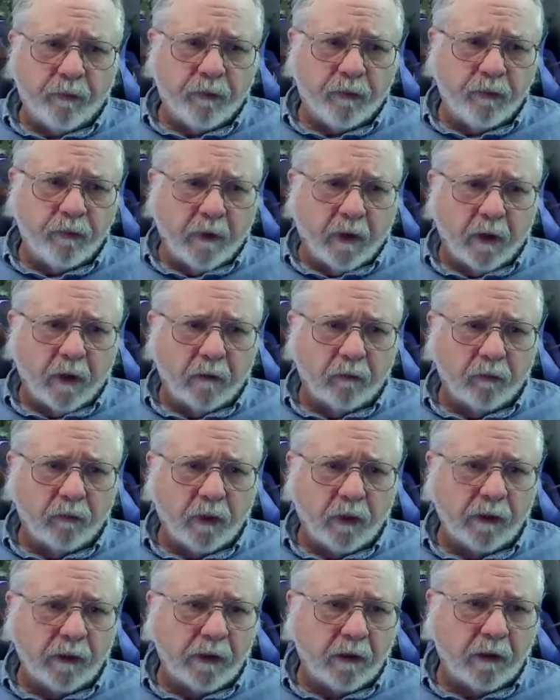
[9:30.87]

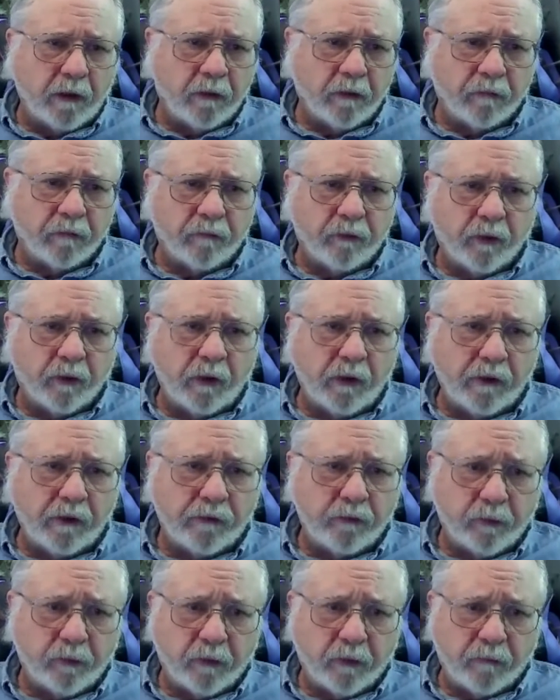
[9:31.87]
right now, converted
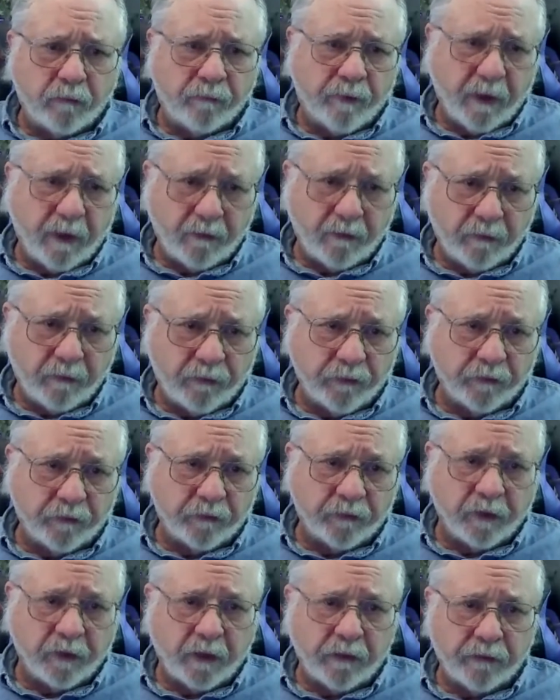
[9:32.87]
into around 5 or
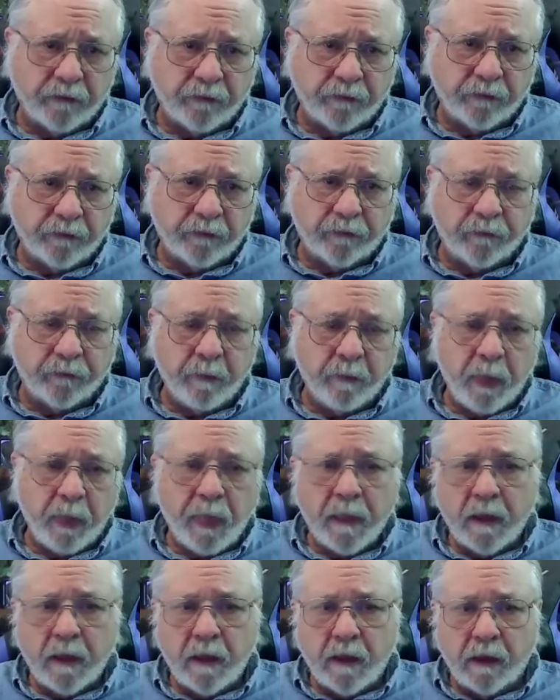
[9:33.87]
6 licenses.
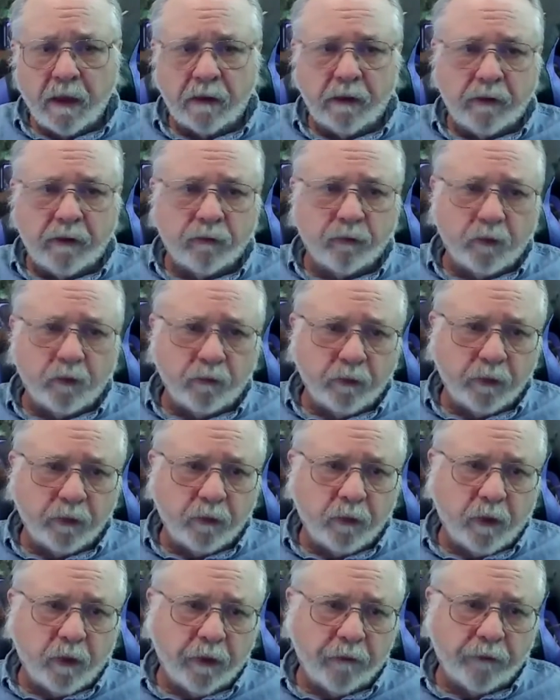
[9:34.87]
And each one
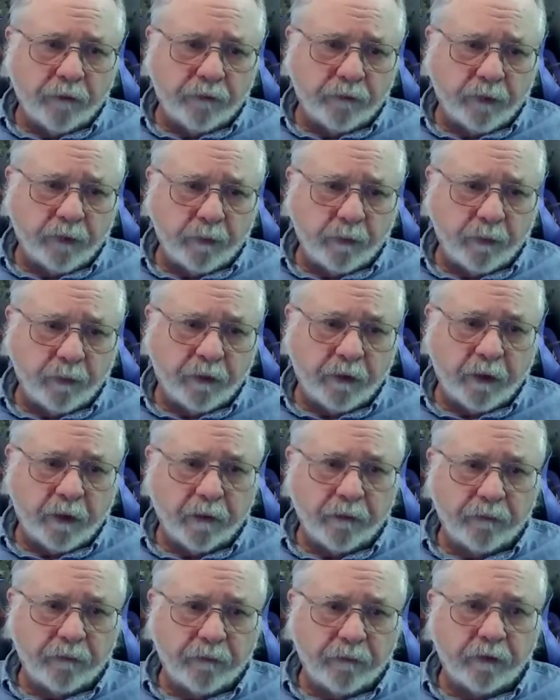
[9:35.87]
requires a separate
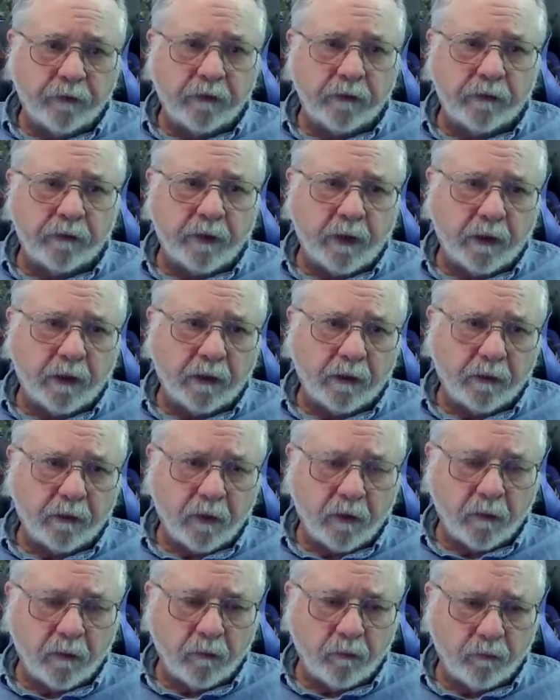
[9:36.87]
test that you take
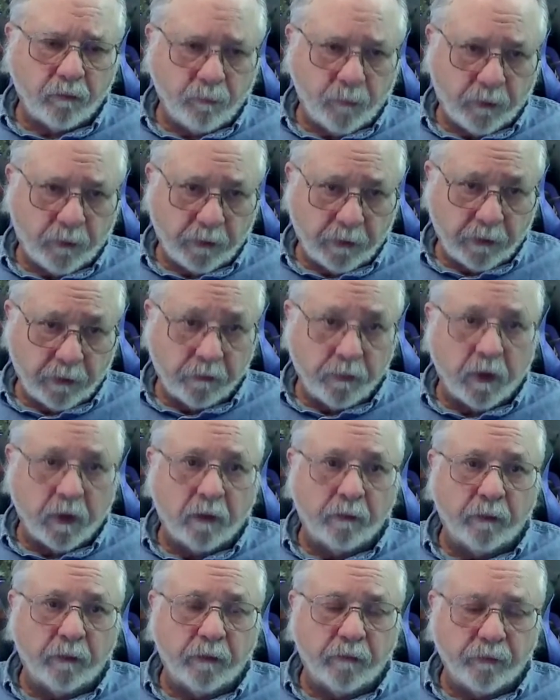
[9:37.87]
with the
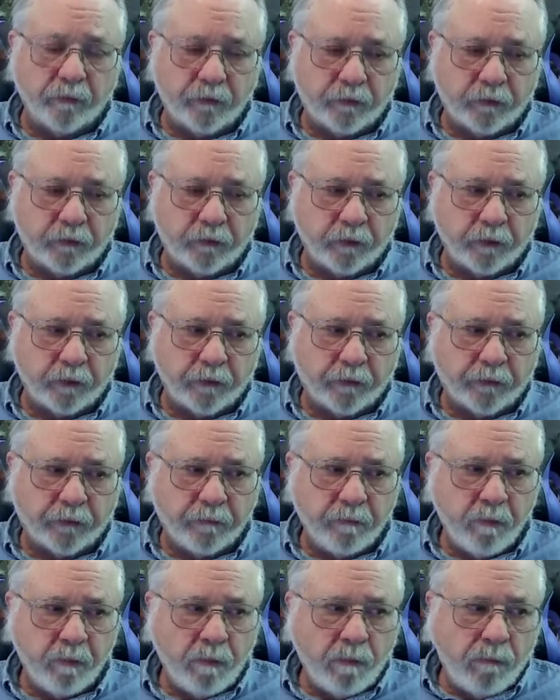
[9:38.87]
Department of Insurance.
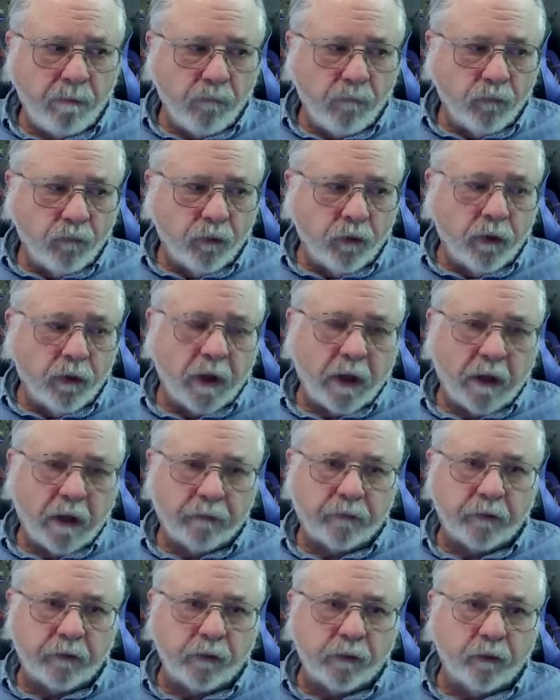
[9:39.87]
You
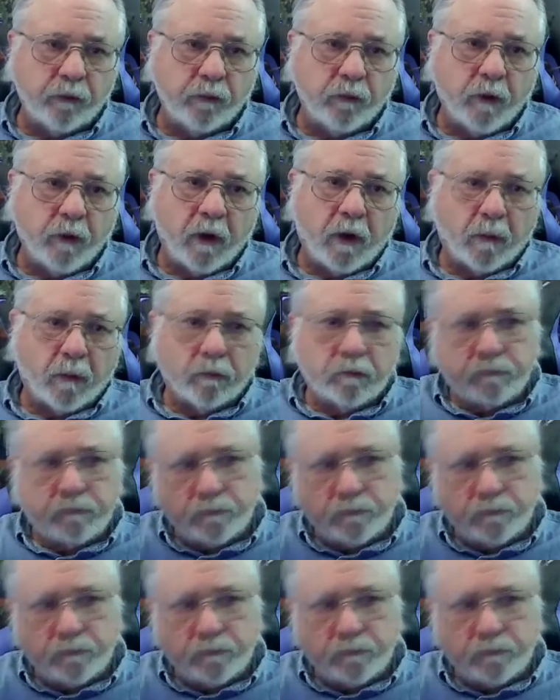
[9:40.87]
have to